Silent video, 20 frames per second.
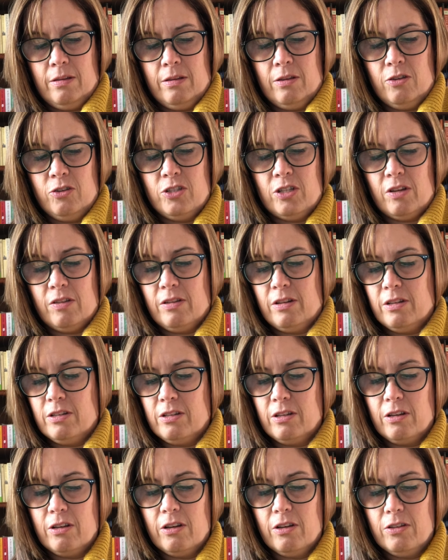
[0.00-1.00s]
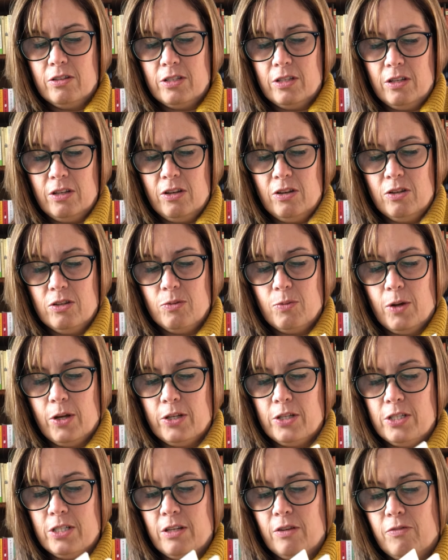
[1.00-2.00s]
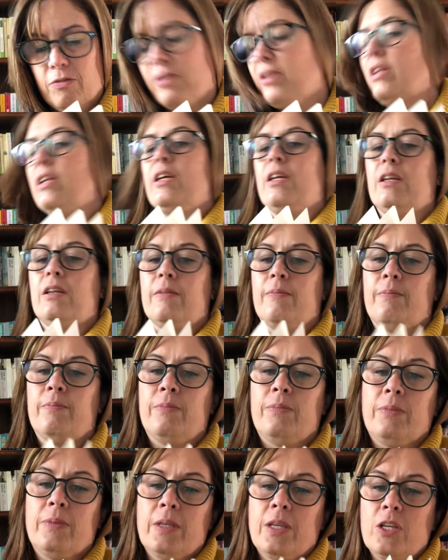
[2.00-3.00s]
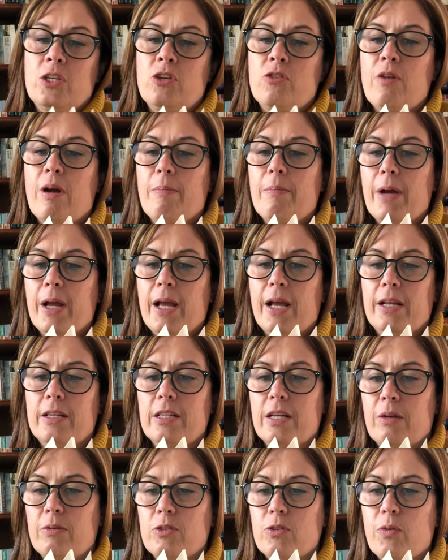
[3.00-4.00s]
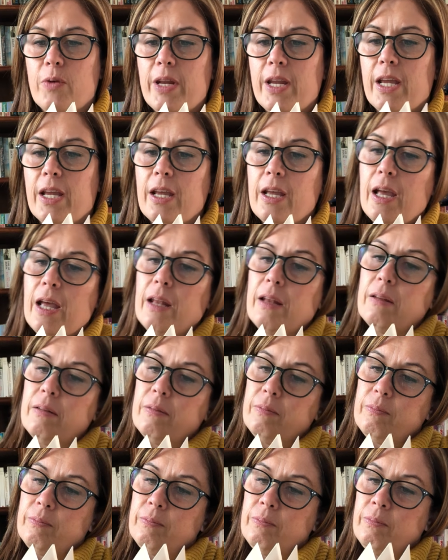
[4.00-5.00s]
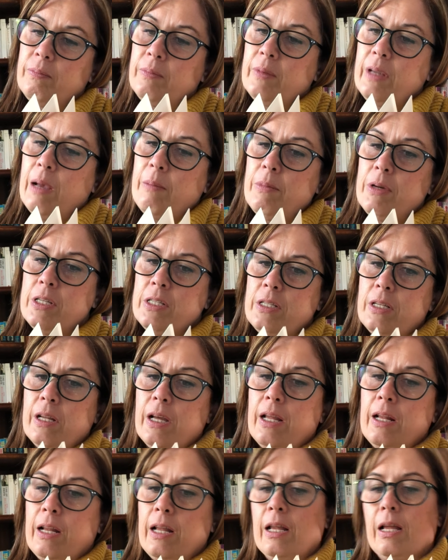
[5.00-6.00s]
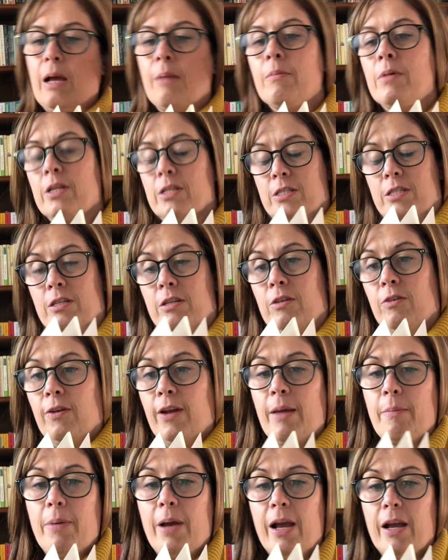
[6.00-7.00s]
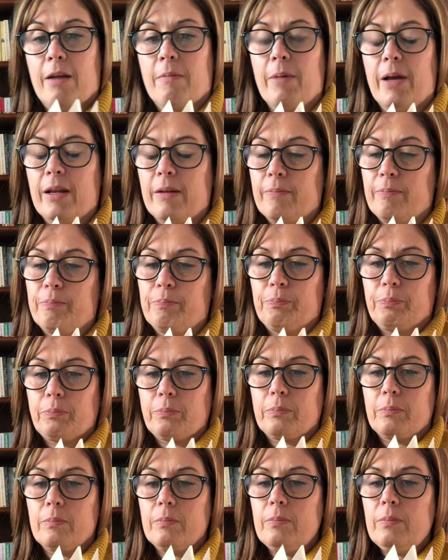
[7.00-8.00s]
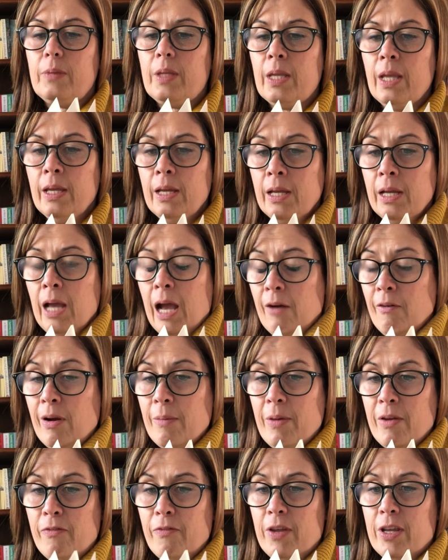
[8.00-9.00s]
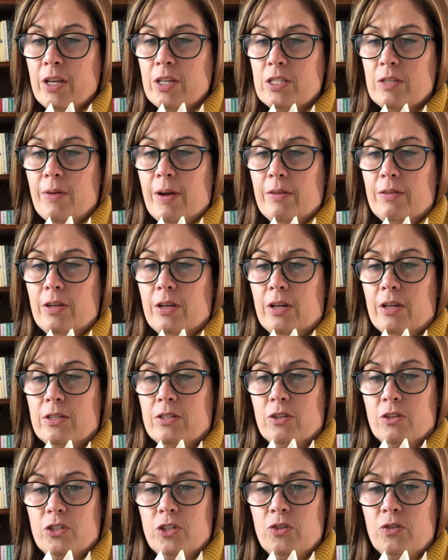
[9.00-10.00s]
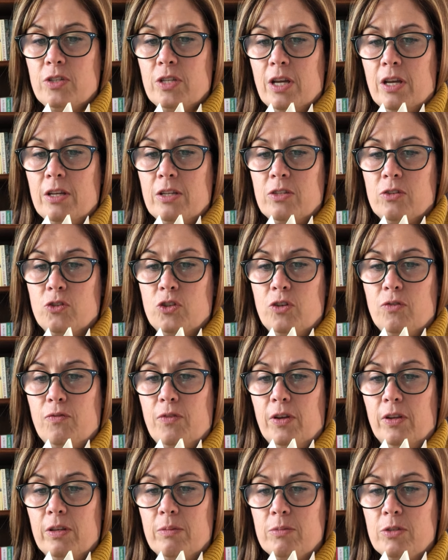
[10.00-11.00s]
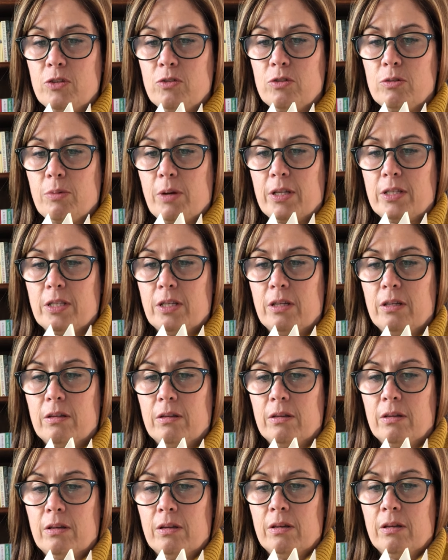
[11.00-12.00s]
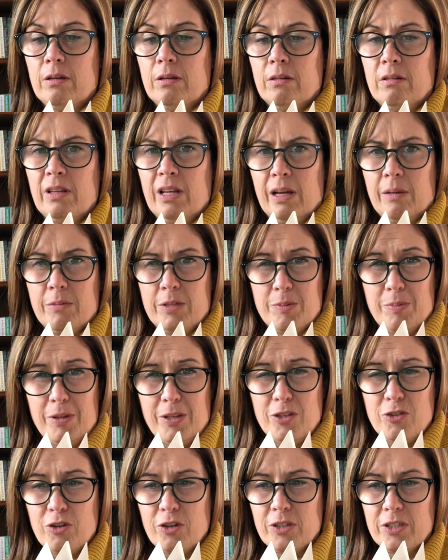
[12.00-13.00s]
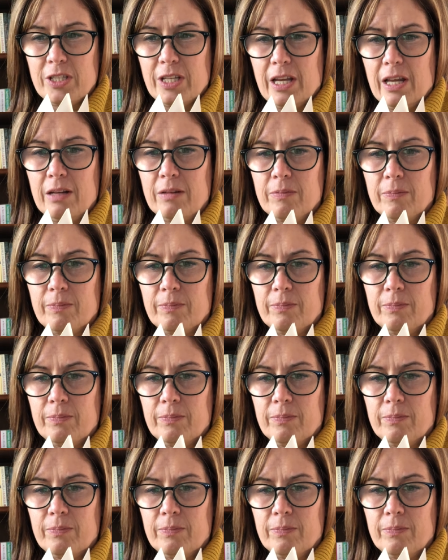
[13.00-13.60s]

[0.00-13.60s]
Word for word: Those South London girls use words differently. She grabbed my hand and I was grinning again. I must like I must look like Pac-Man. I wrapped my fingers around hers, not too tight, or she'd feel them too sweaty. That must be the drugs again.